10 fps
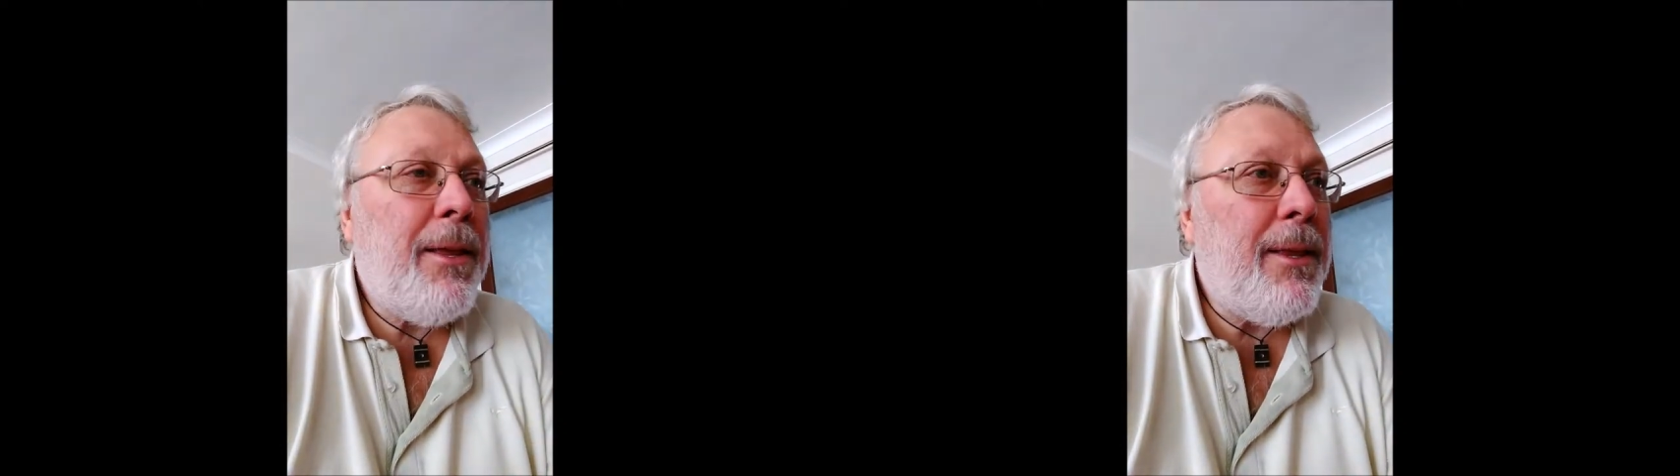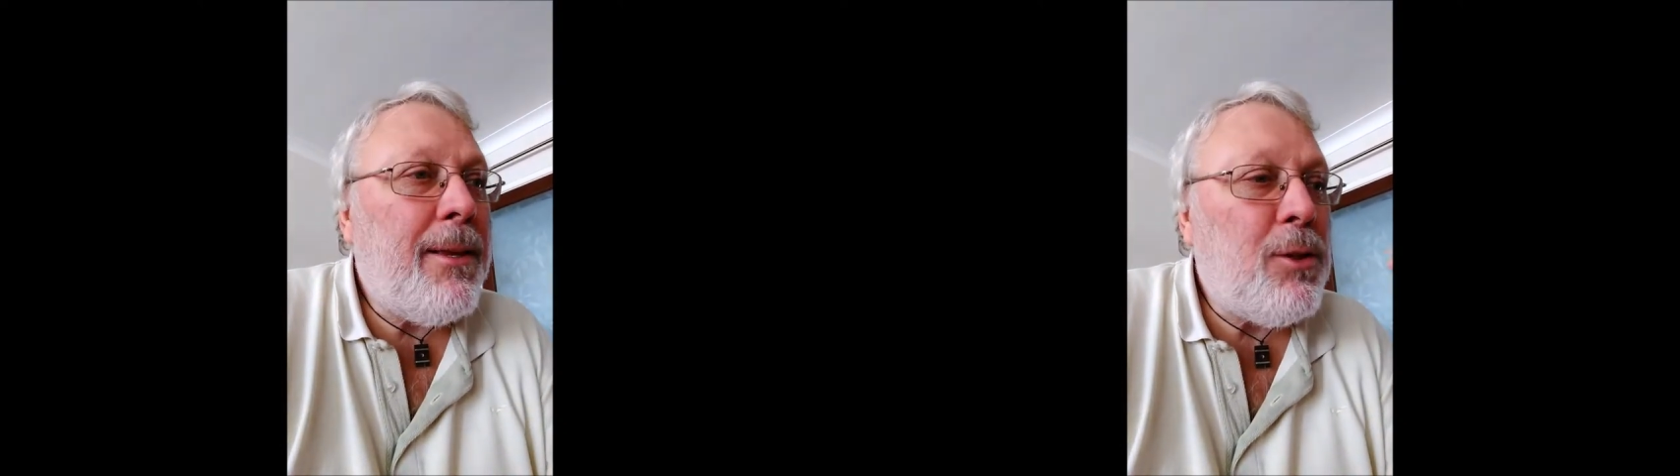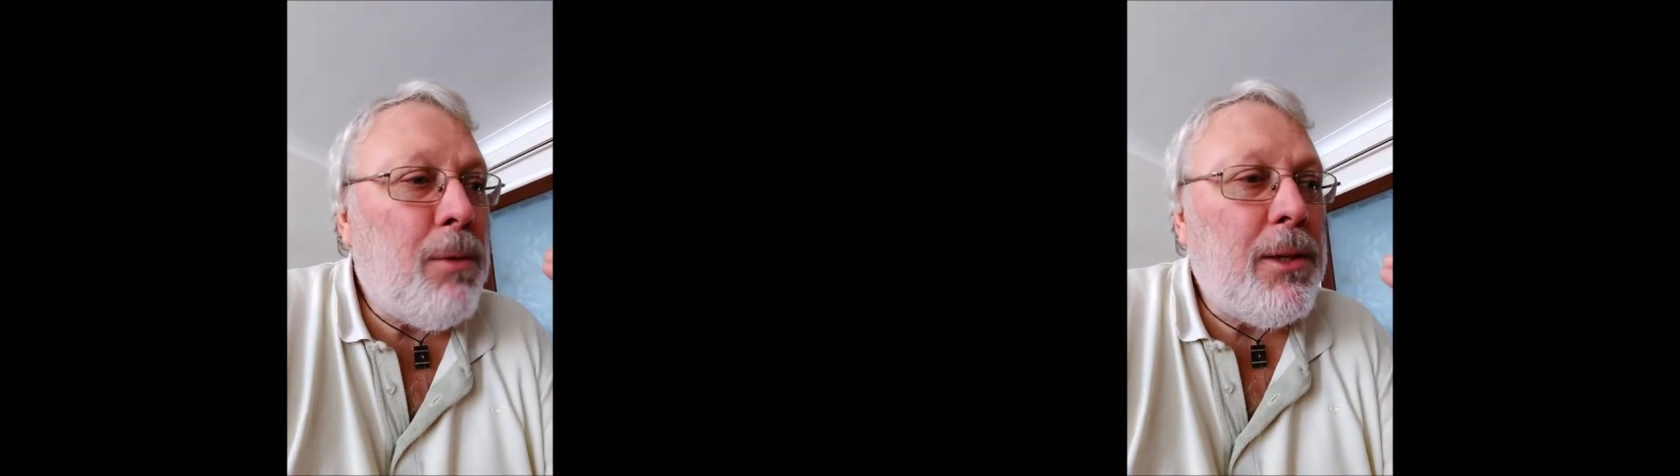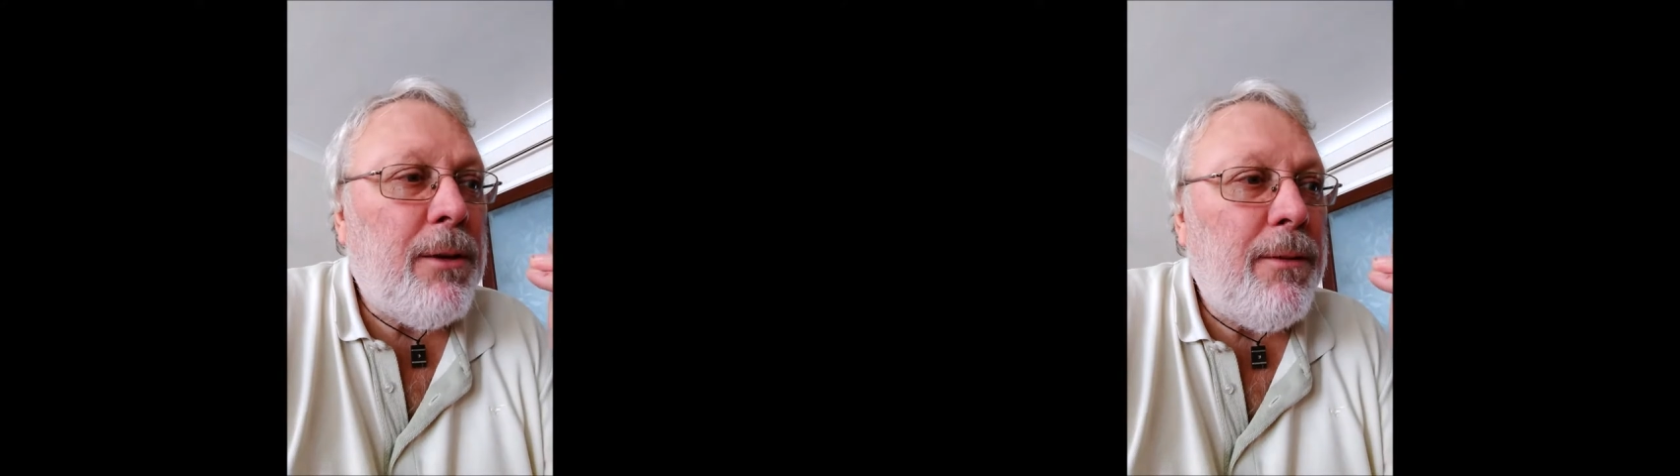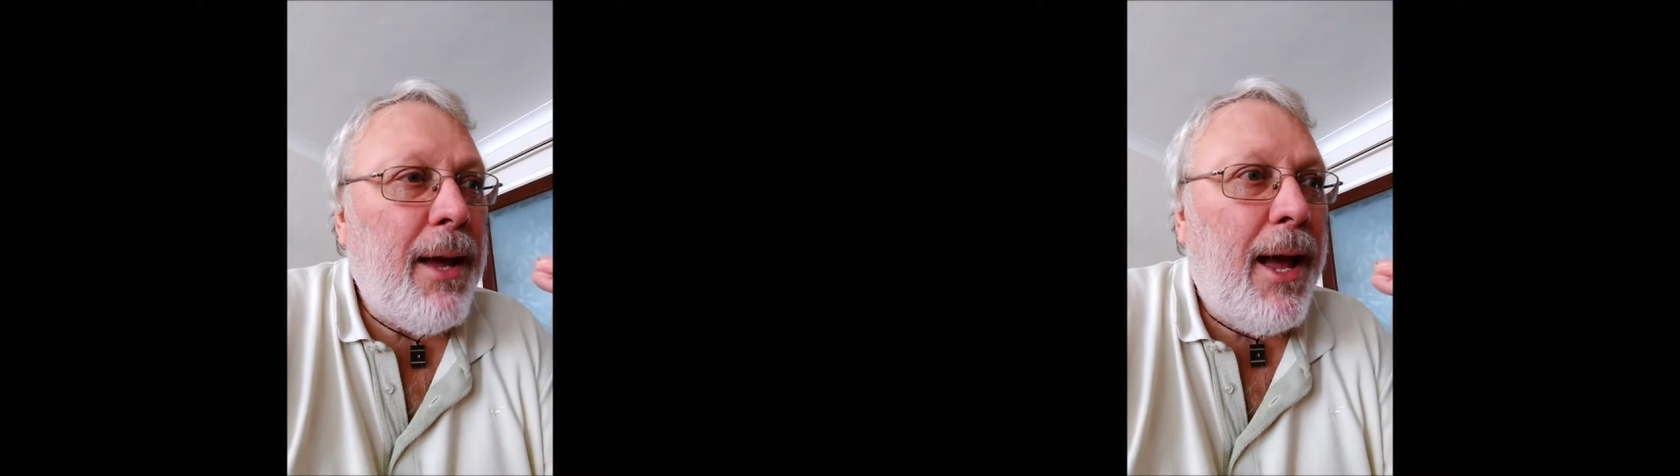the sweat
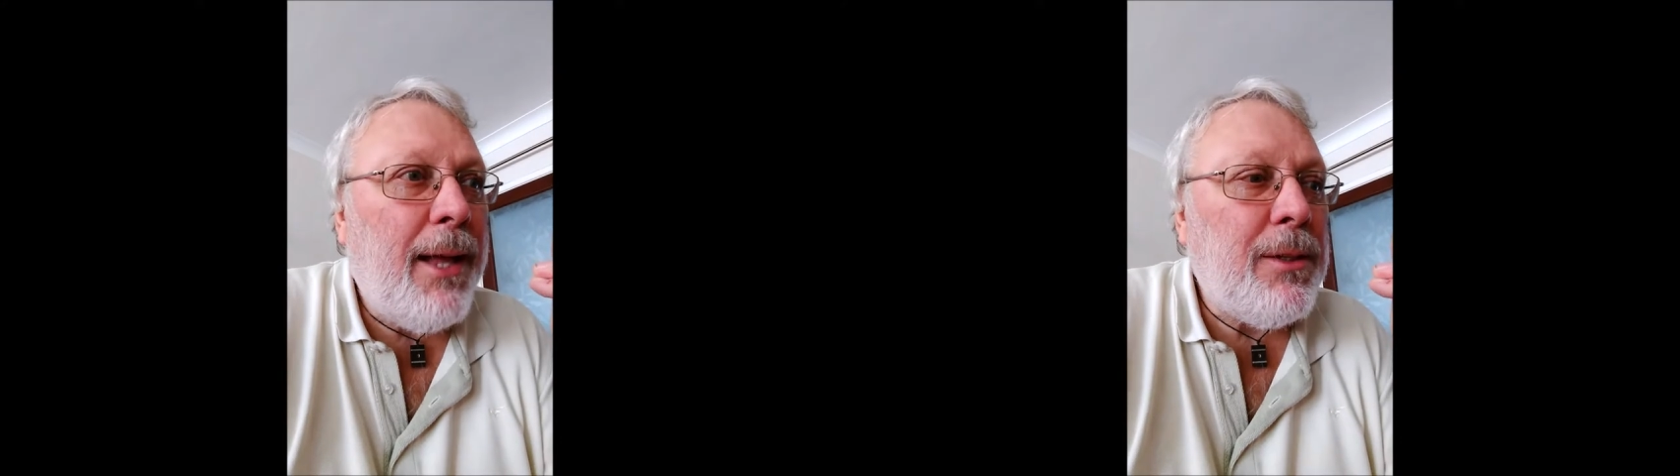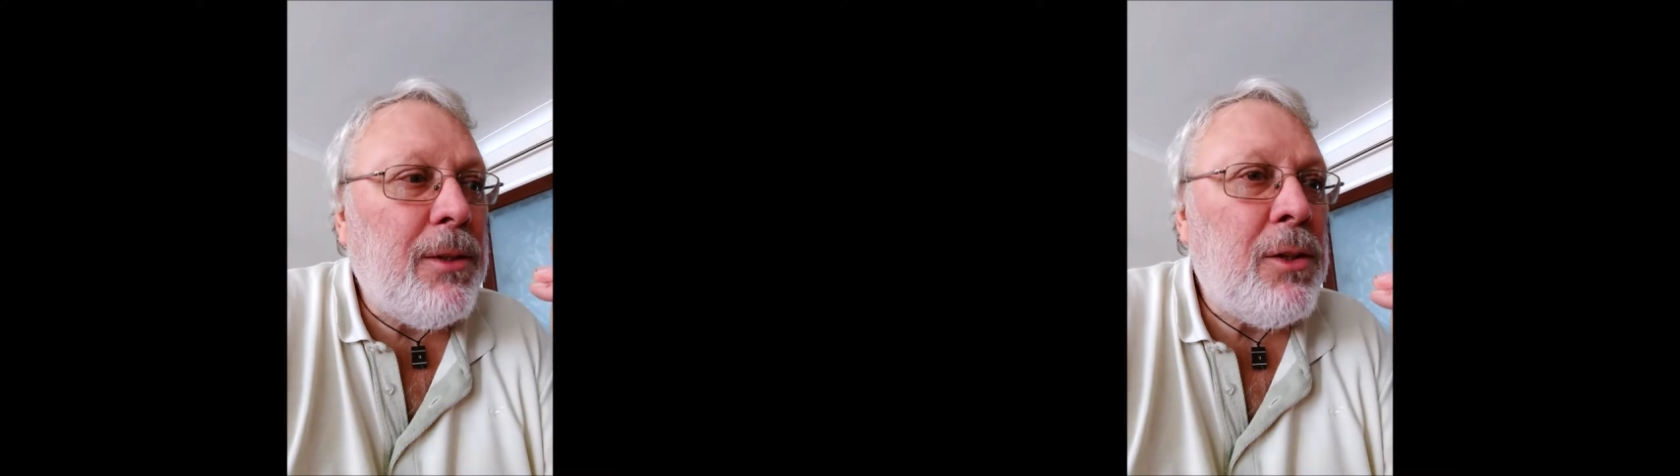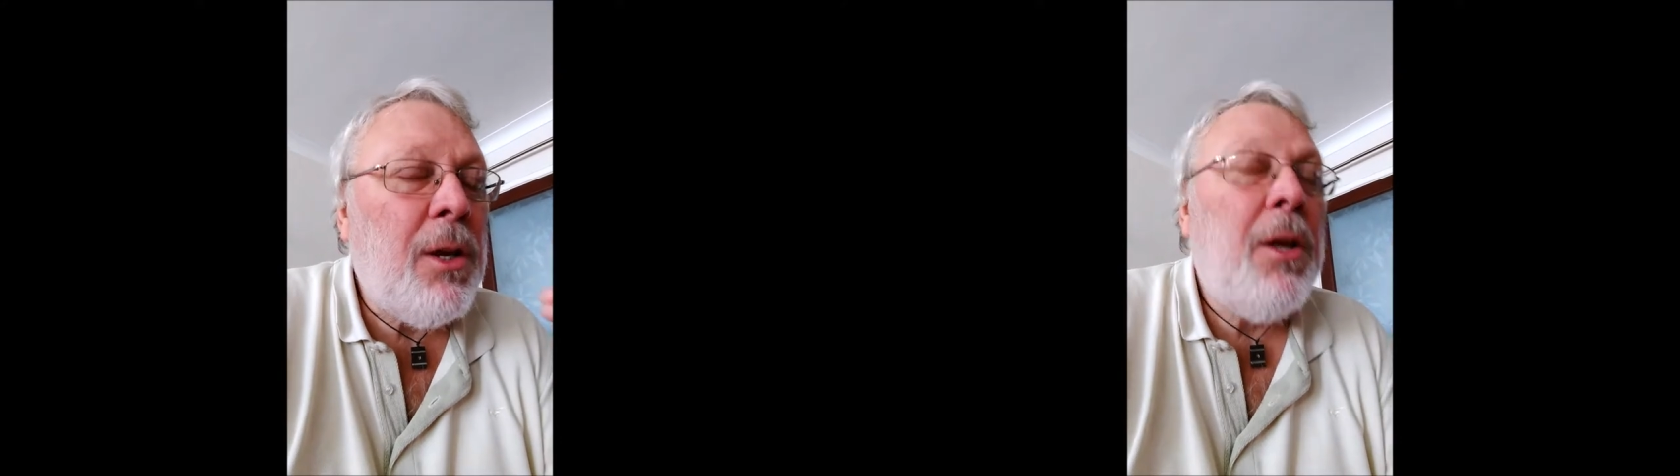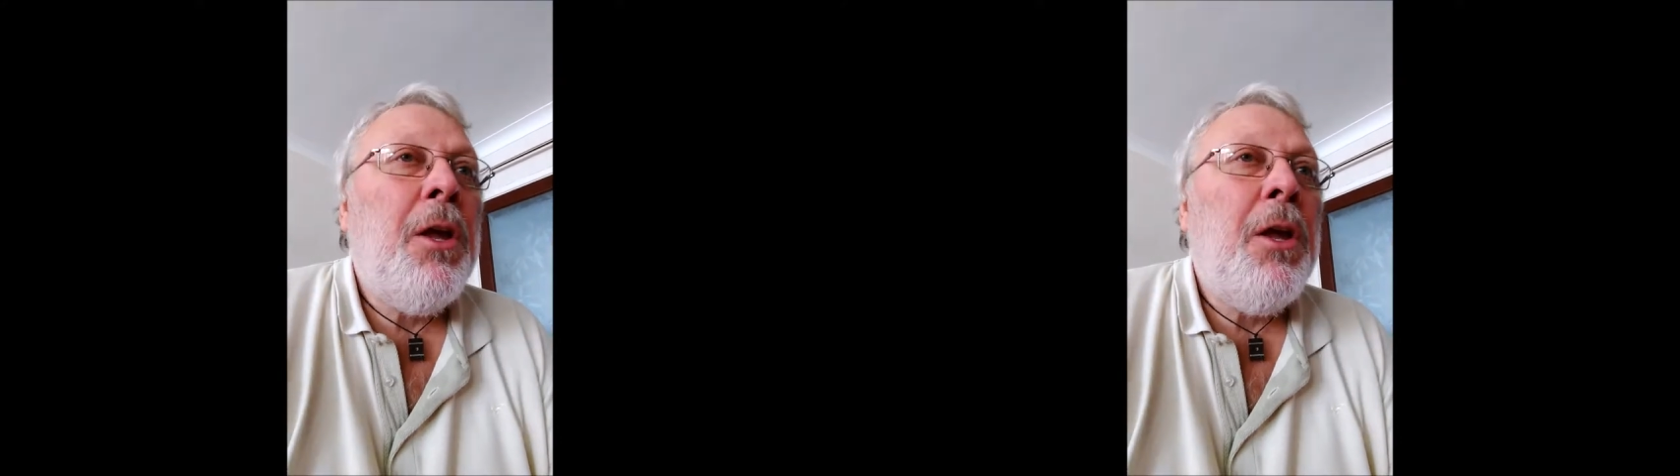off your hands,